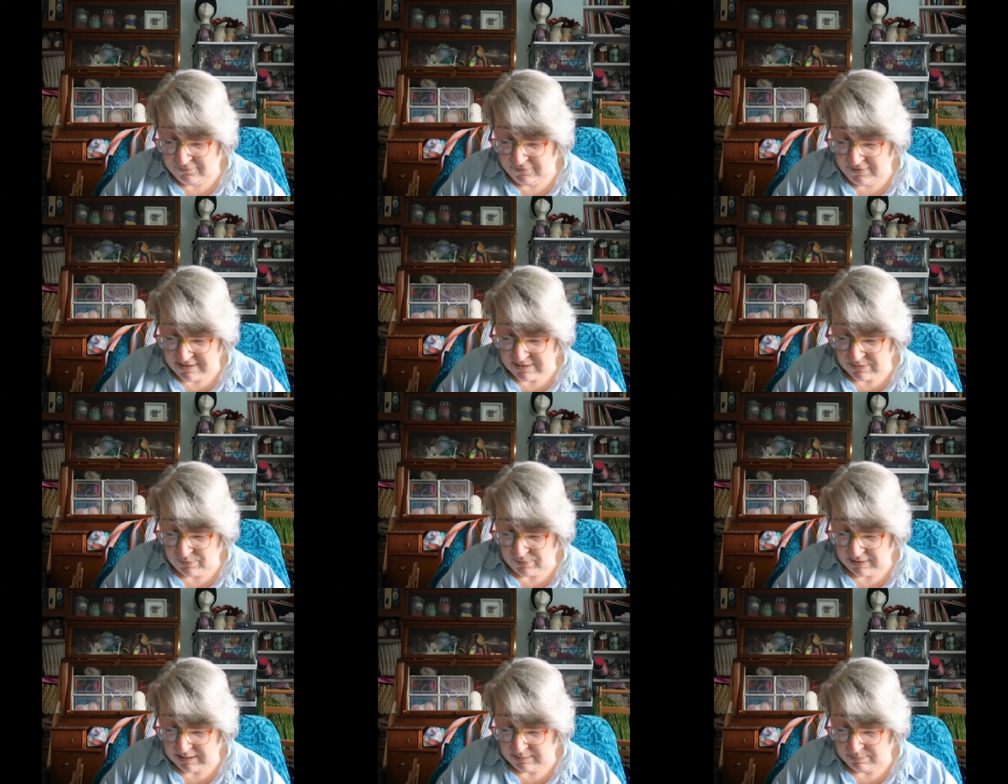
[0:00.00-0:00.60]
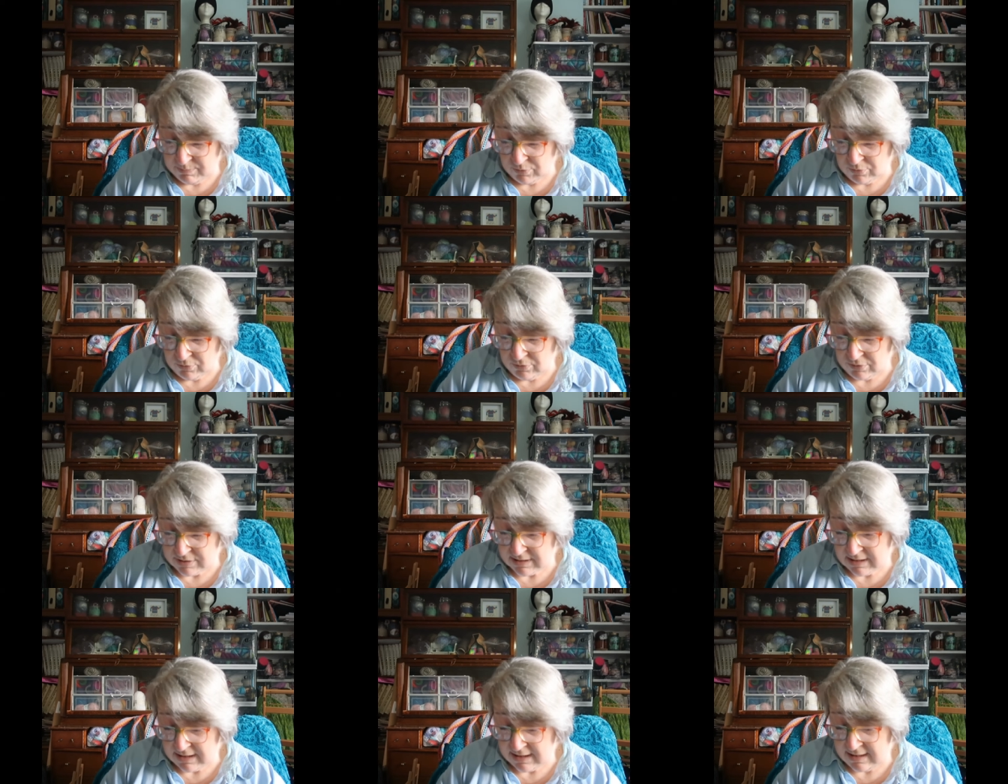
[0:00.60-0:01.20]
the first one he
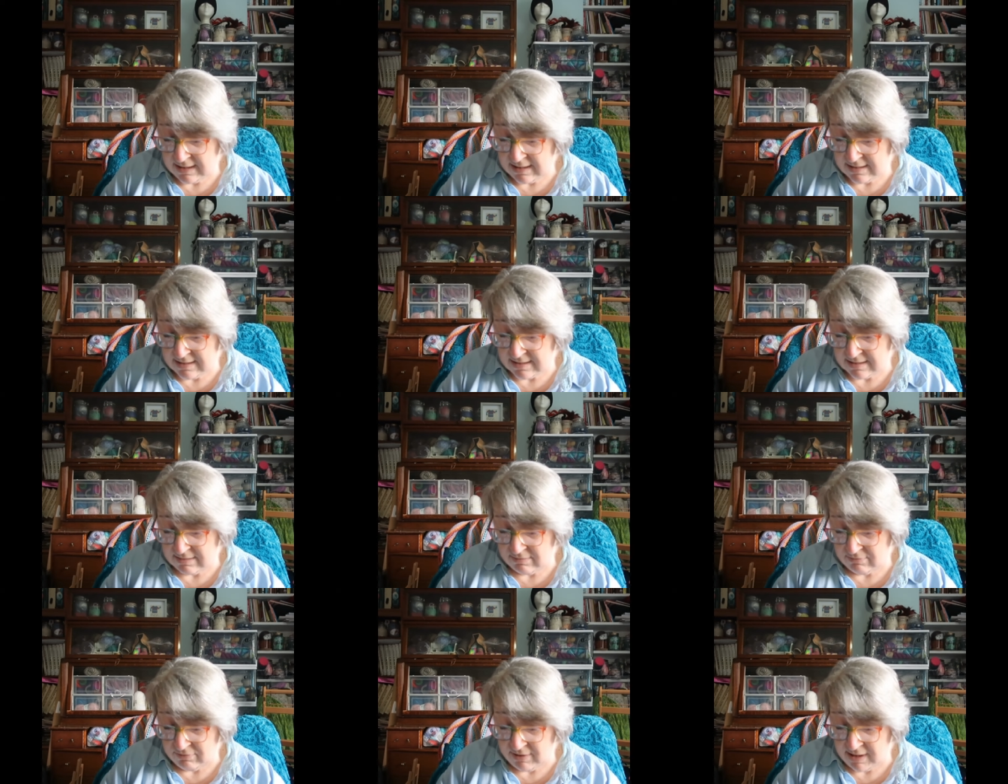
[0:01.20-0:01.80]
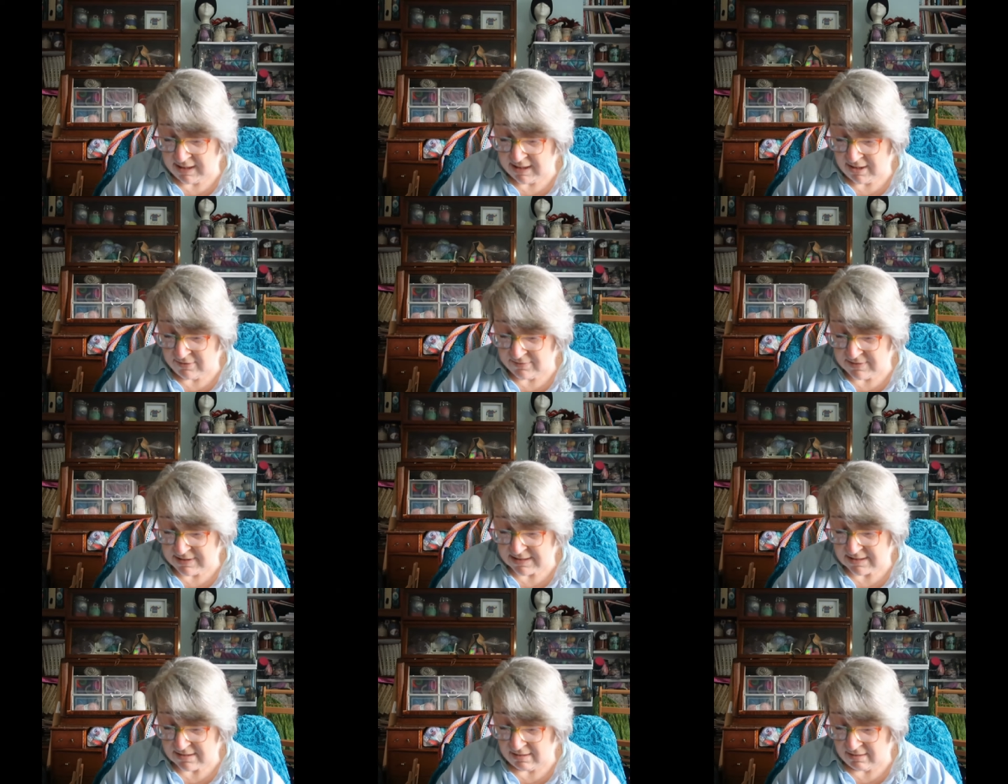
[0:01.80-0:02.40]
bought is Rico
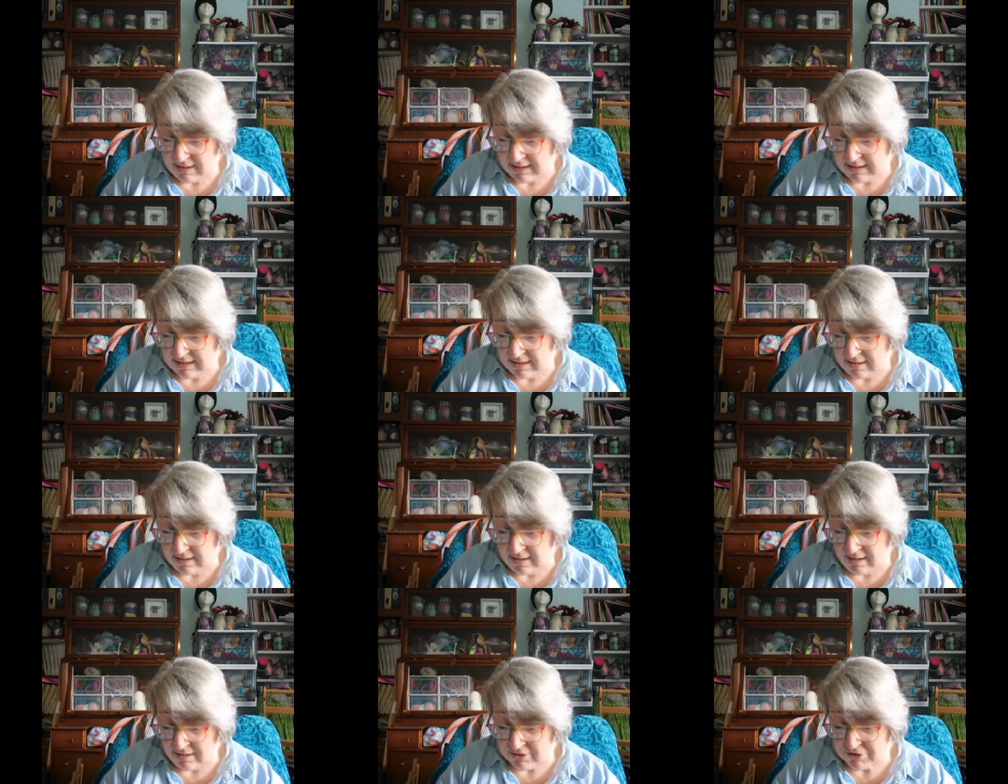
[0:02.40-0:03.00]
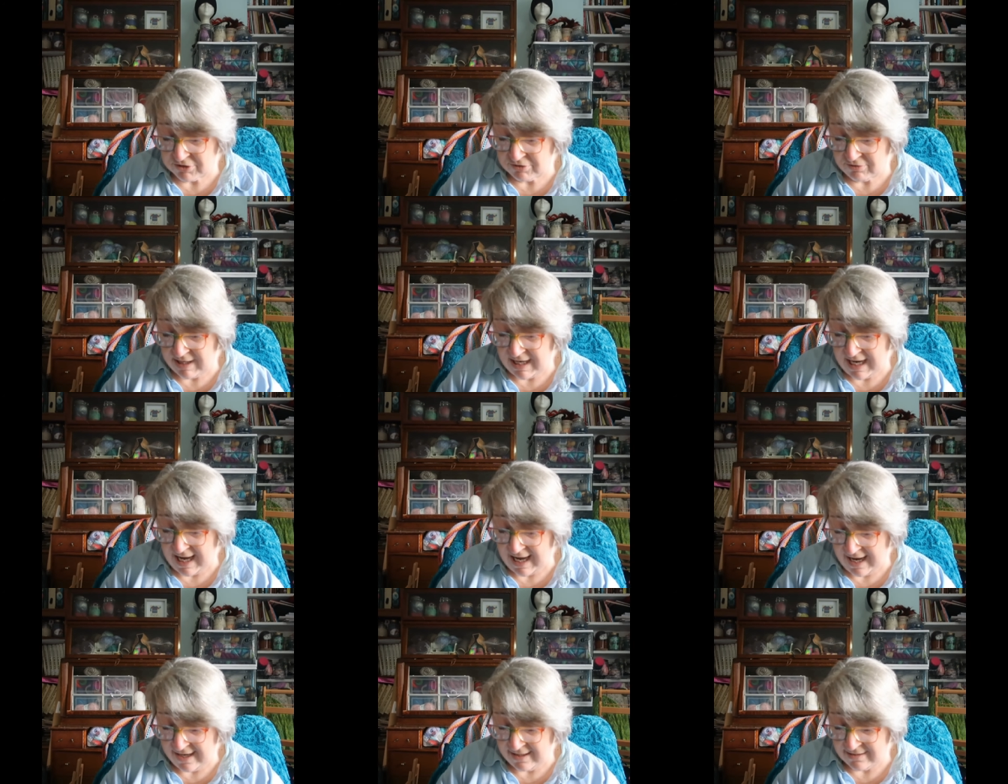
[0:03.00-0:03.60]
Design Luxury
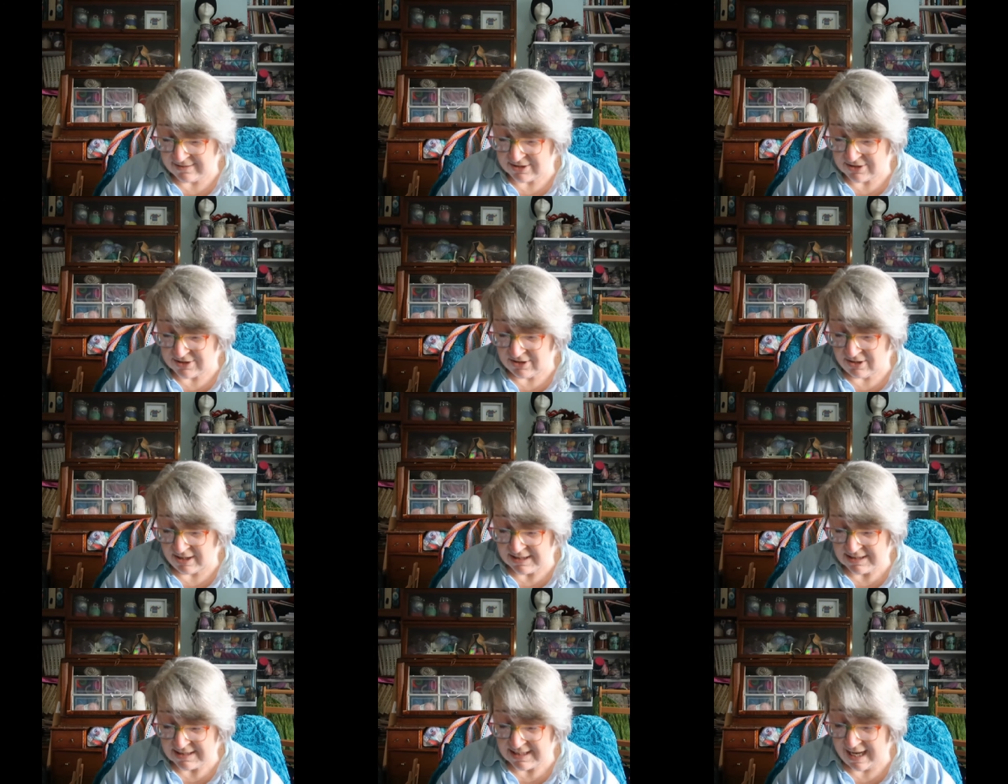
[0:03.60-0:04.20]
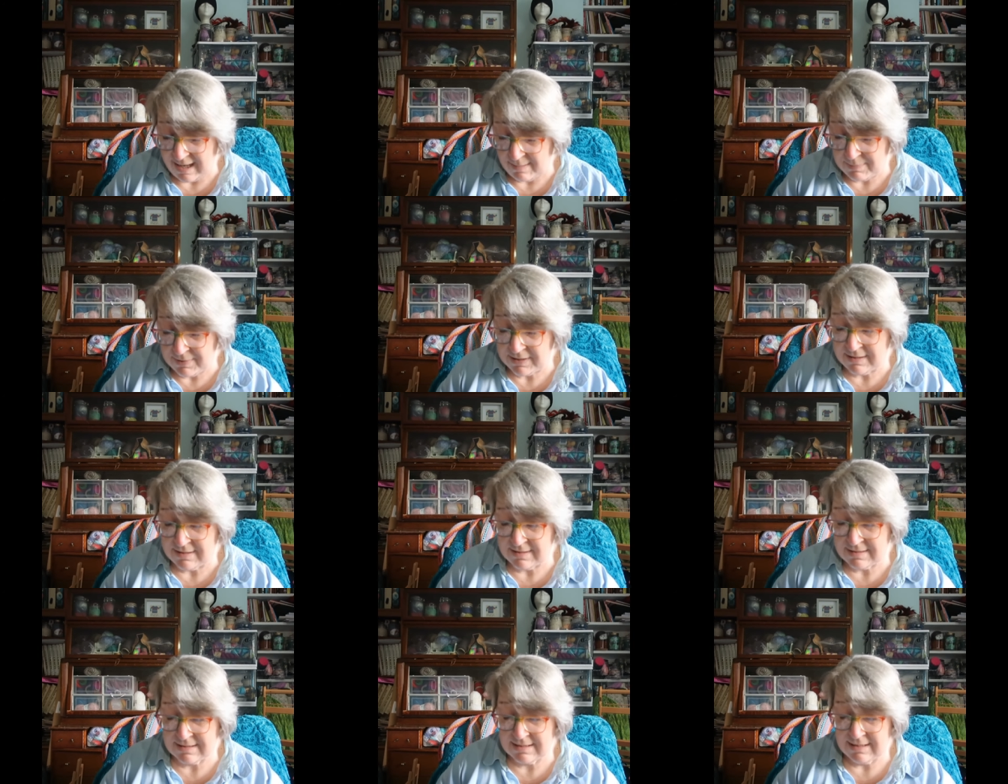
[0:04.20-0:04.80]
Hand-Dyed
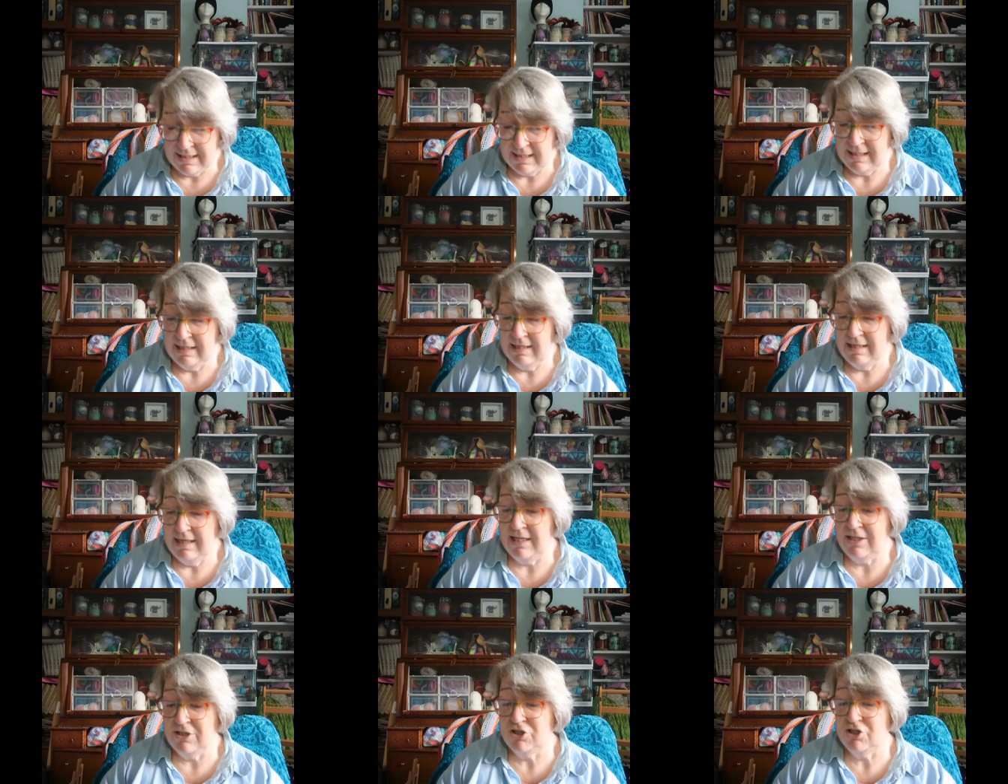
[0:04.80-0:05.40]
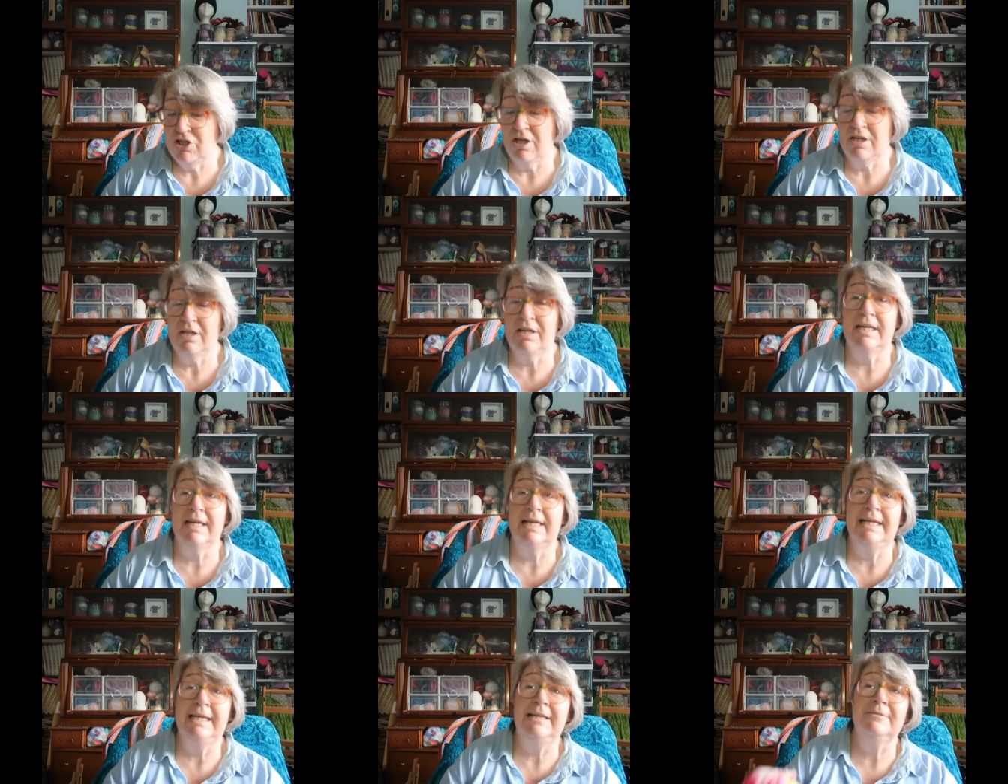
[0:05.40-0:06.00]
Happiness in
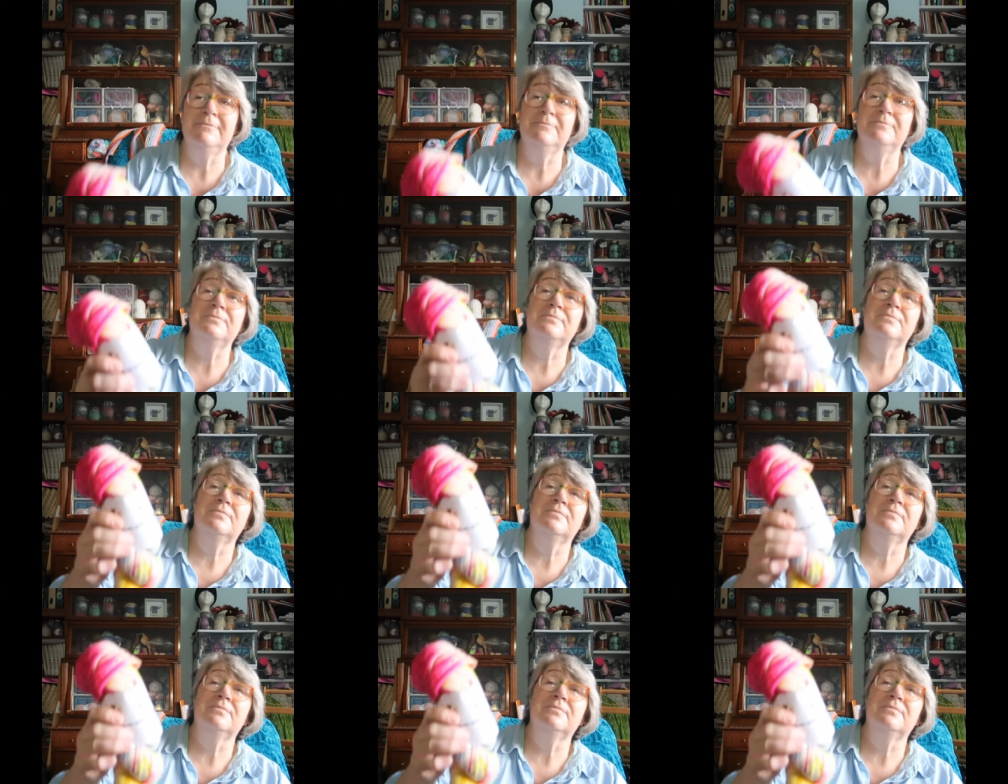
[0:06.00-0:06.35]
Chunky.